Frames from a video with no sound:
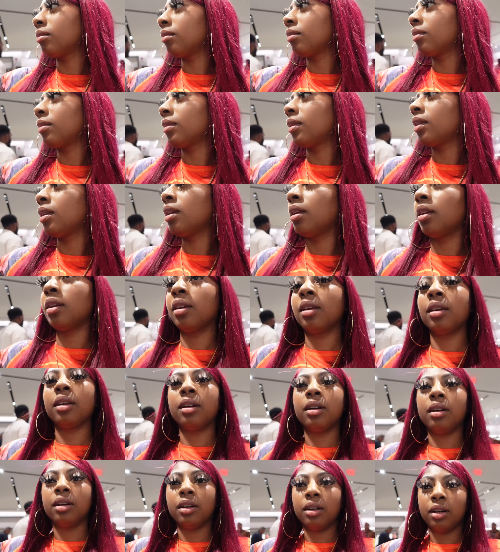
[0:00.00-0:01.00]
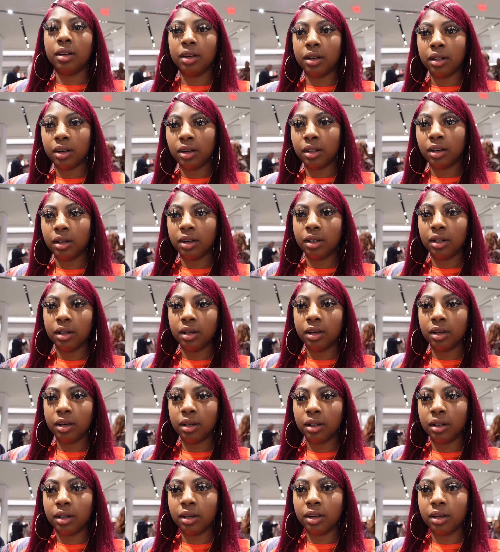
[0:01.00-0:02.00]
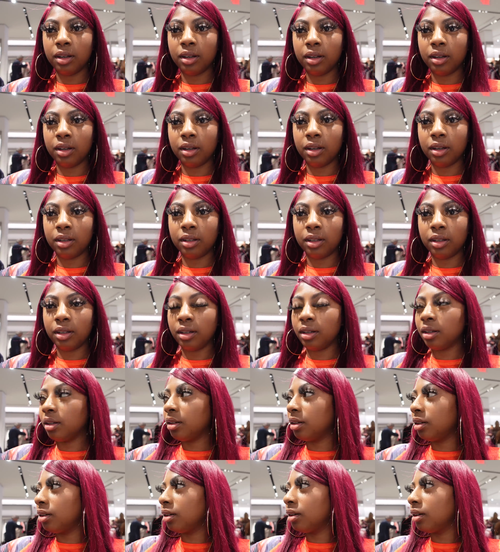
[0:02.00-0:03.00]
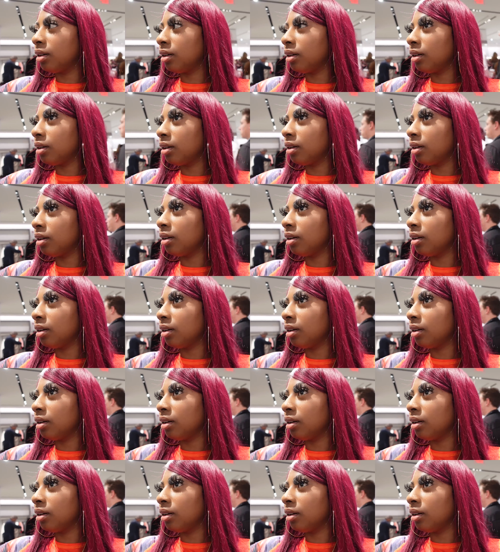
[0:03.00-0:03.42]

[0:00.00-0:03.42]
(silence)